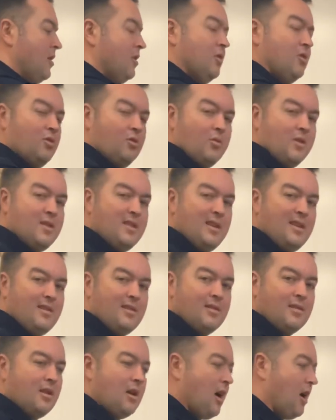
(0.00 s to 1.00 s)
So in this
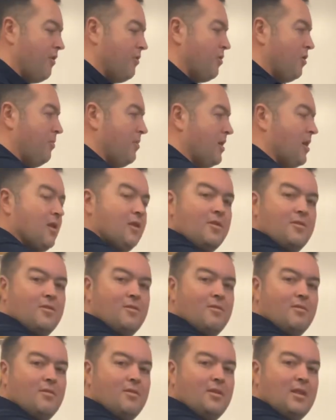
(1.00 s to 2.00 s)
scenario,
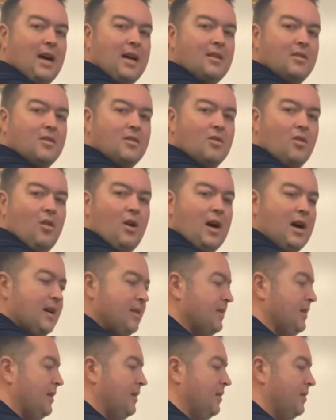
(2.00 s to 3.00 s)
because that's not
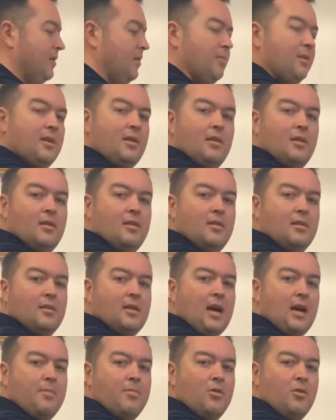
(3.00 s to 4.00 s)
ideal to be
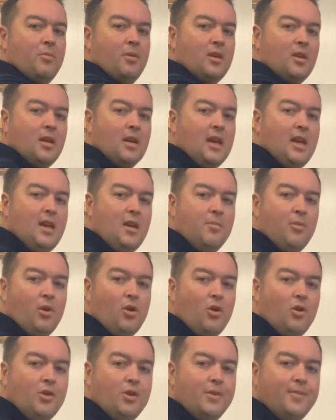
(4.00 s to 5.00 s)
typing up at your
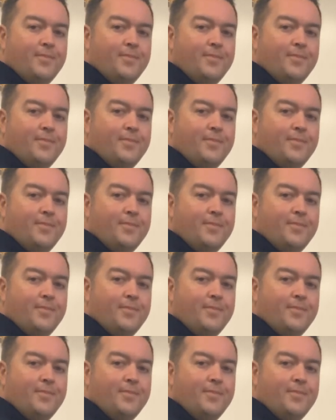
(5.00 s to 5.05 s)
keyboard,